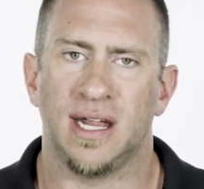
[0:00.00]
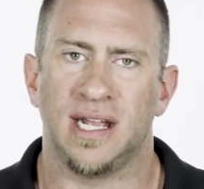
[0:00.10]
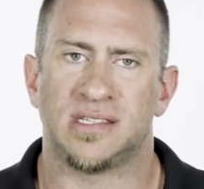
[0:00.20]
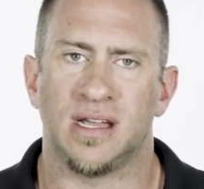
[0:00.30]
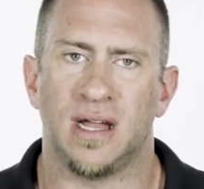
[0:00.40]

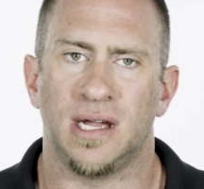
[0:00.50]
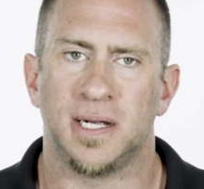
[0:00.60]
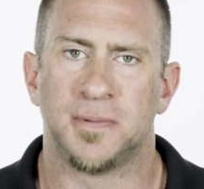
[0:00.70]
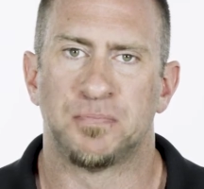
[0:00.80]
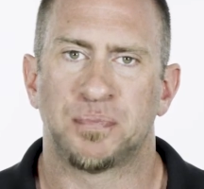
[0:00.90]
It's
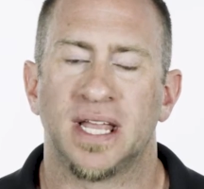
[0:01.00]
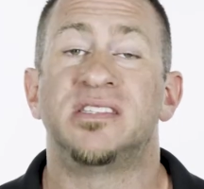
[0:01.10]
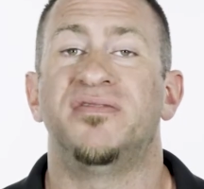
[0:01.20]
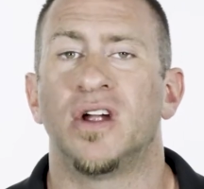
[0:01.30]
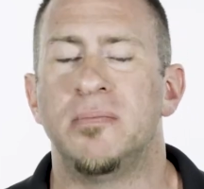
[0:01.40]
a
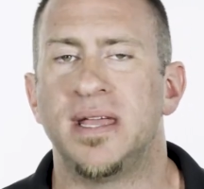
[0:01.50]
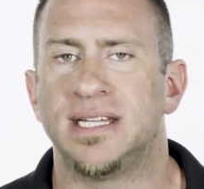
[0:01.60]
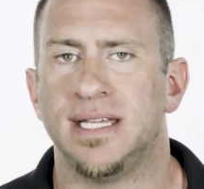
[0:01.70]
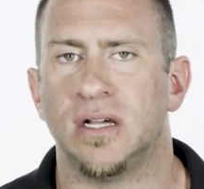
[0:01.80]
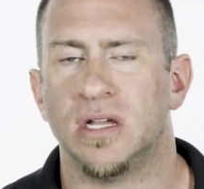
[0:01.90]
very
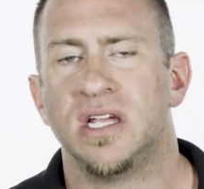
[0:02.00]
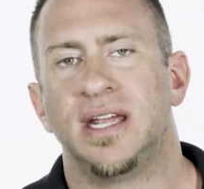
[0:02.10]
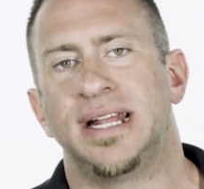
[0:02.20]
big deal.